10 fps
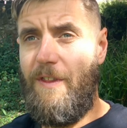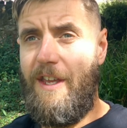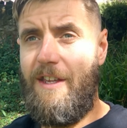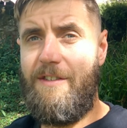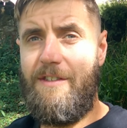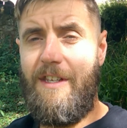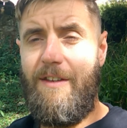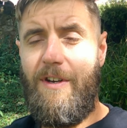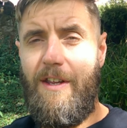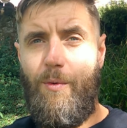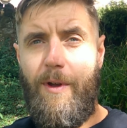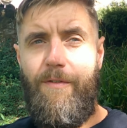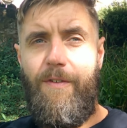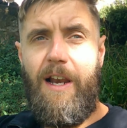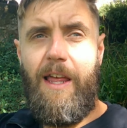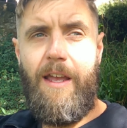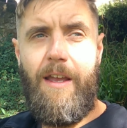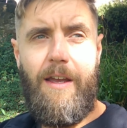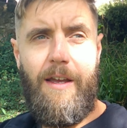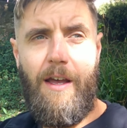this, even if we're
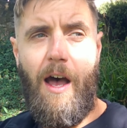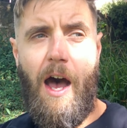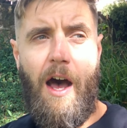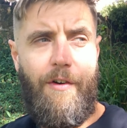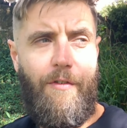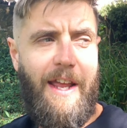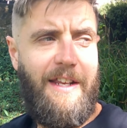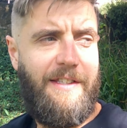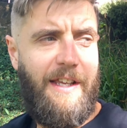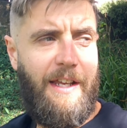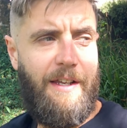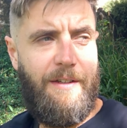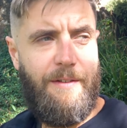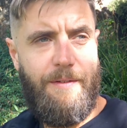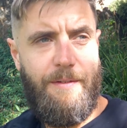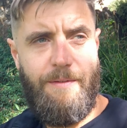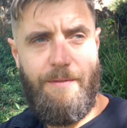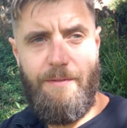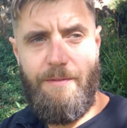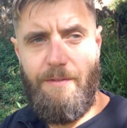feeling heart racing,
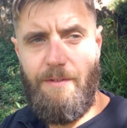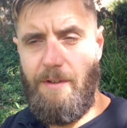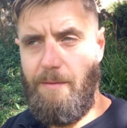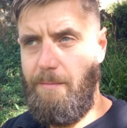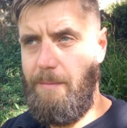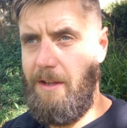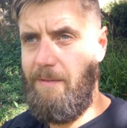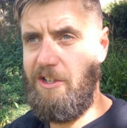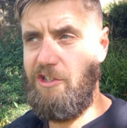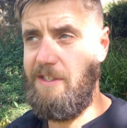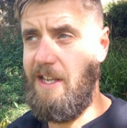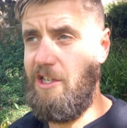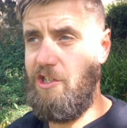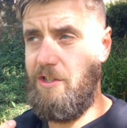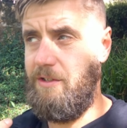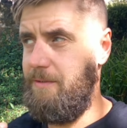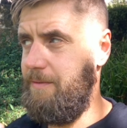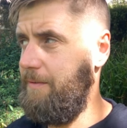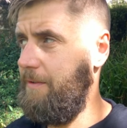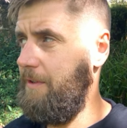a bit of agitation.
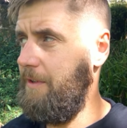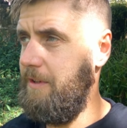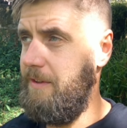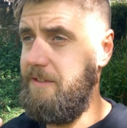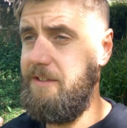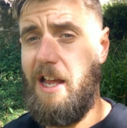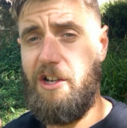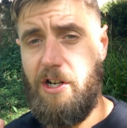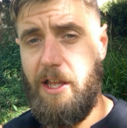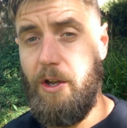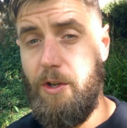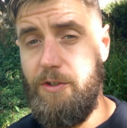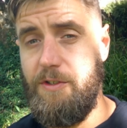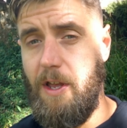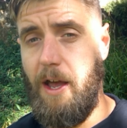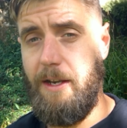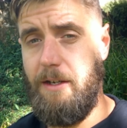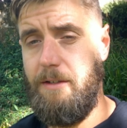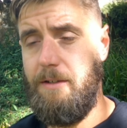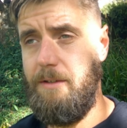This is actually a good sign.
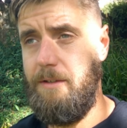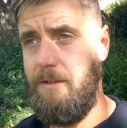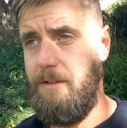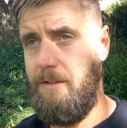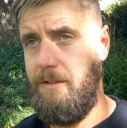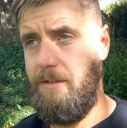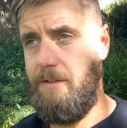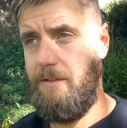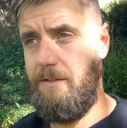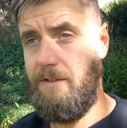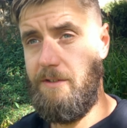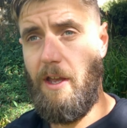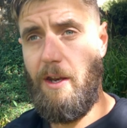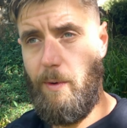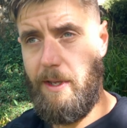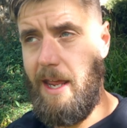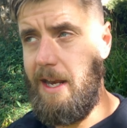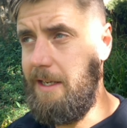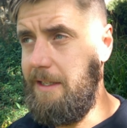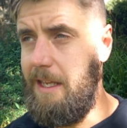It's a sign we're
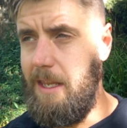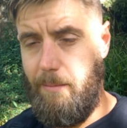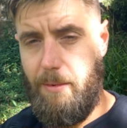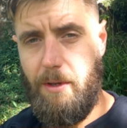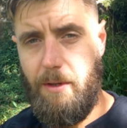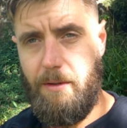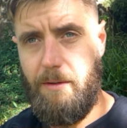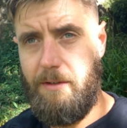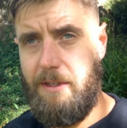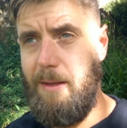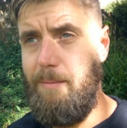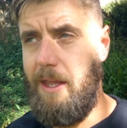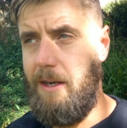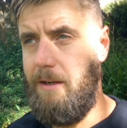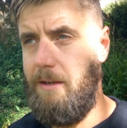getting deep, deep in.